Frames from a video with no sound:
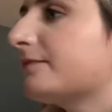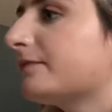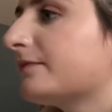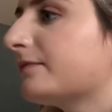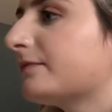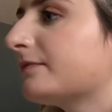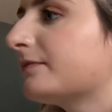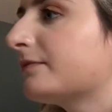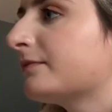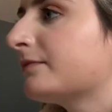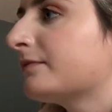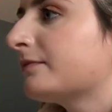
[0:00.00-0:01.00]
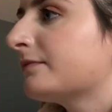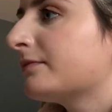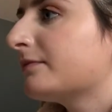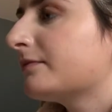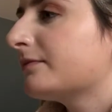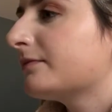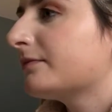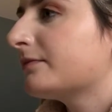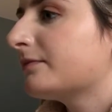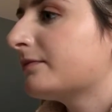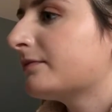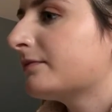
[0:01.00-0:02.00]

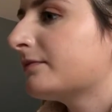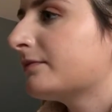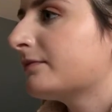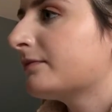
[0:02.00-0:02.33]
No one is speaking in this clip.